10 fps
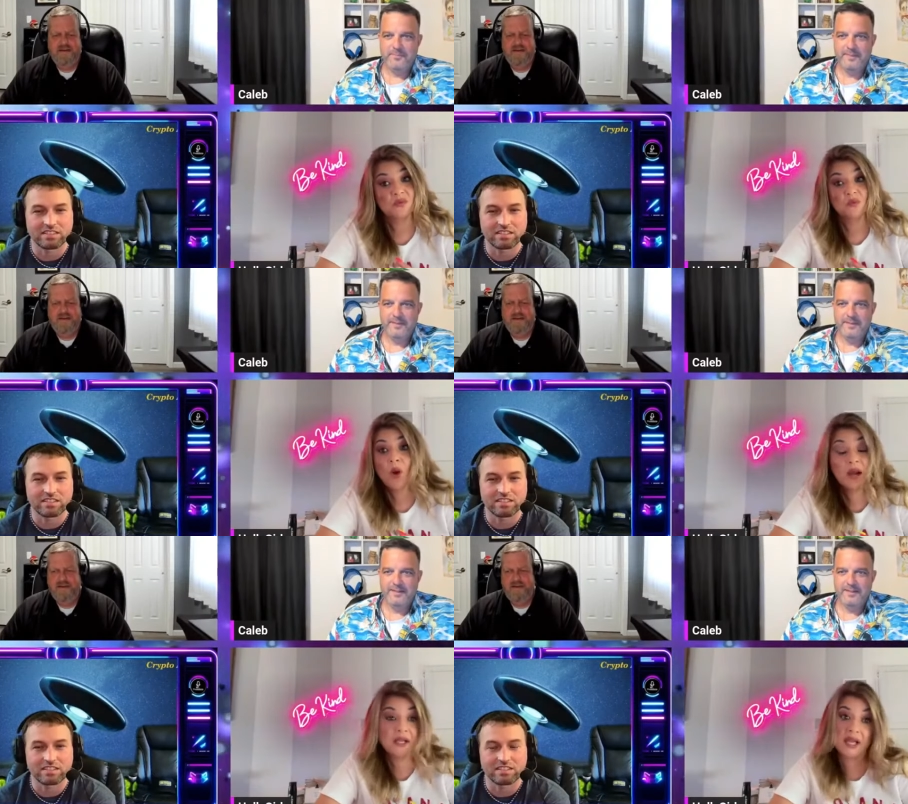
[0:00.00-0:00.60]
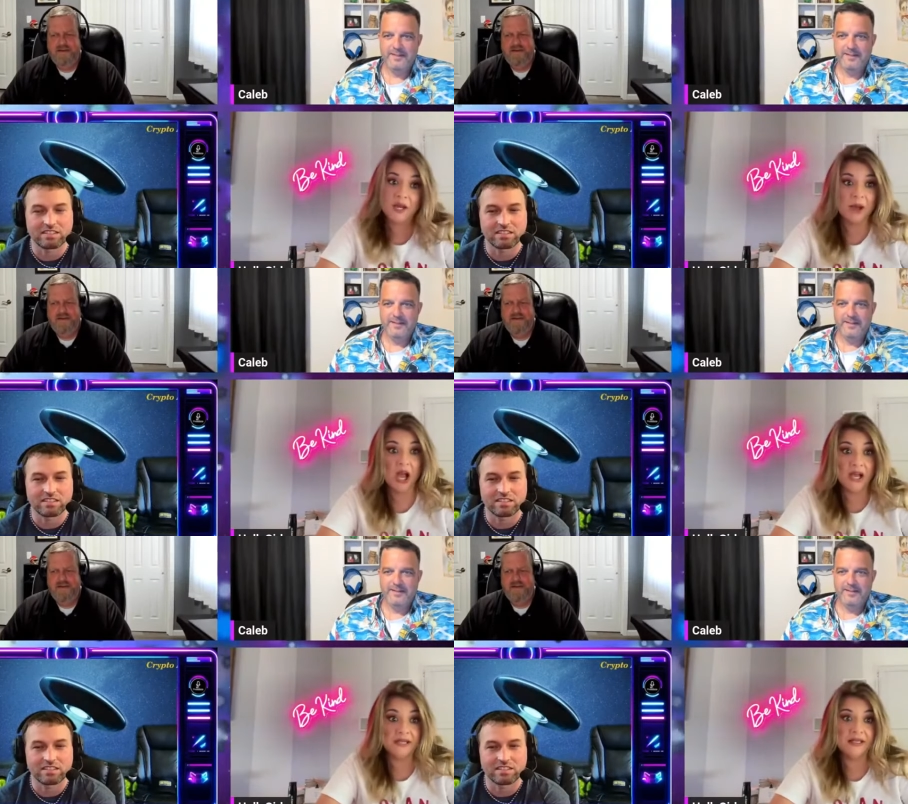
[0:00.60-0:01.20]
Speaker 1: want to come
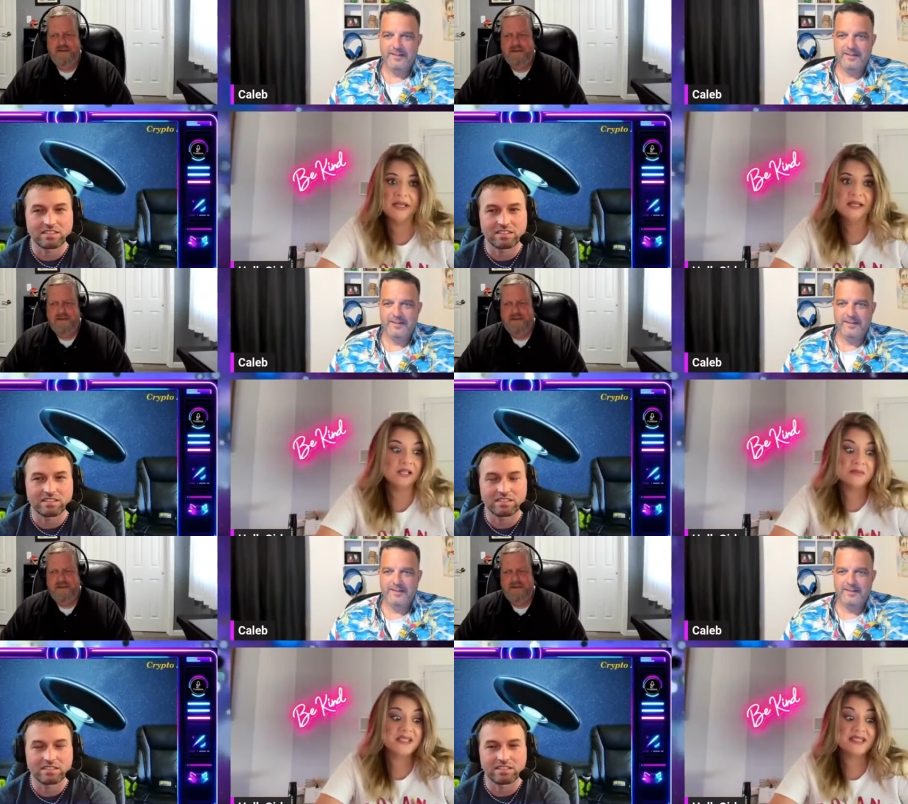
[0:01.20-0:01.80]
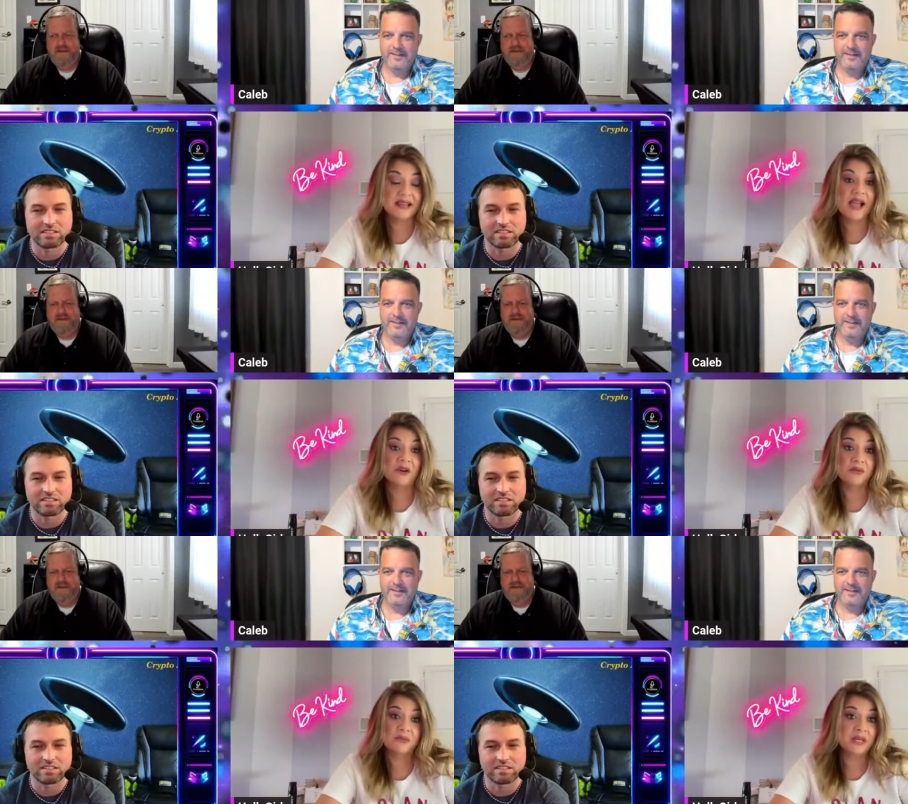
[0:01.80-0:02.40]
on, you're missing
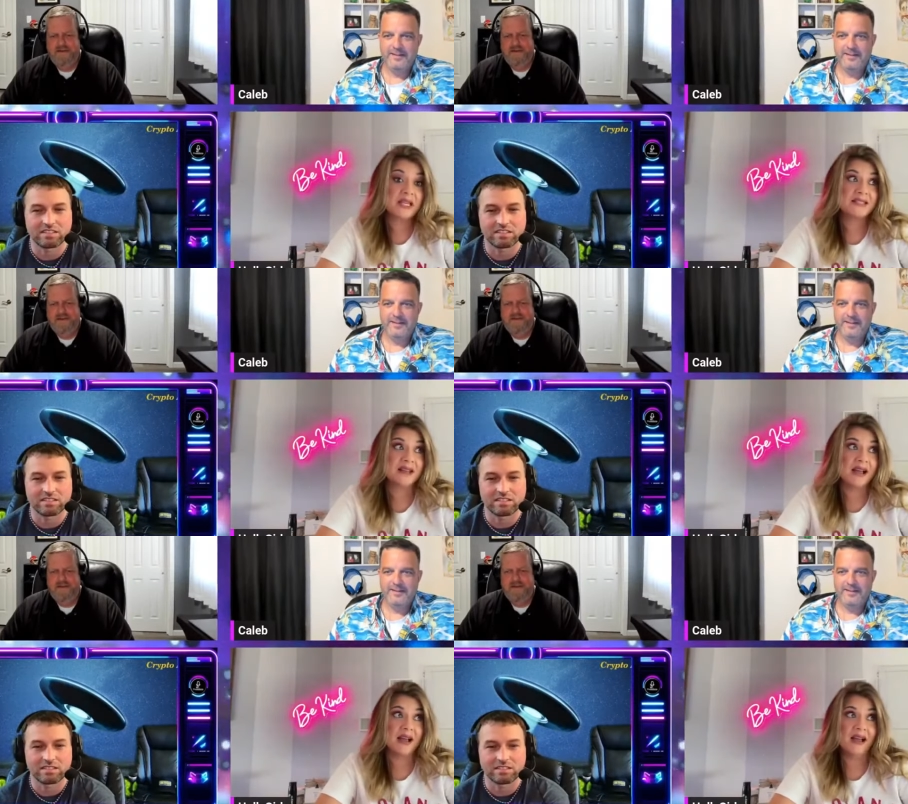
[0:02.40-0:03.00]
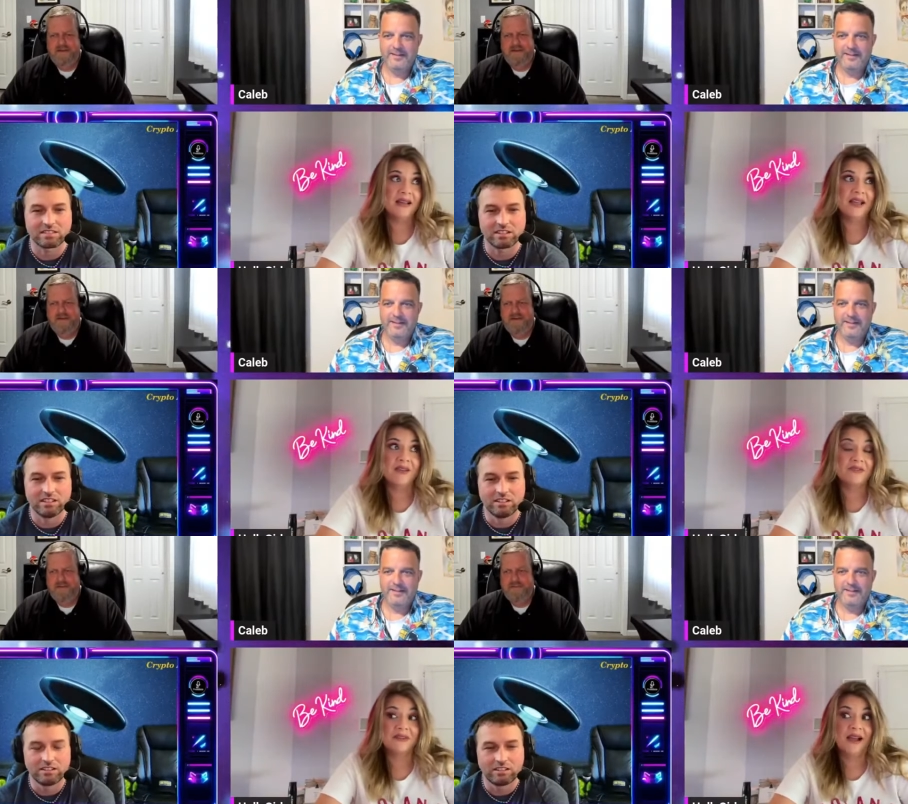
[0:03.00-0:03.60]
out because
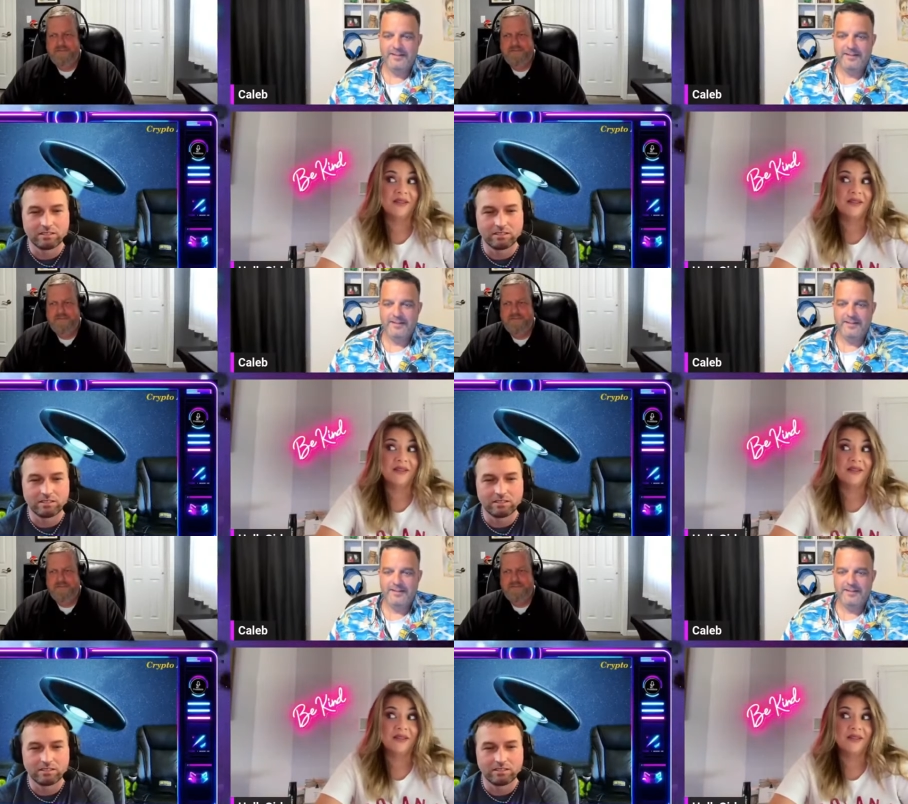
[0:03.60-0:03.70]
ever I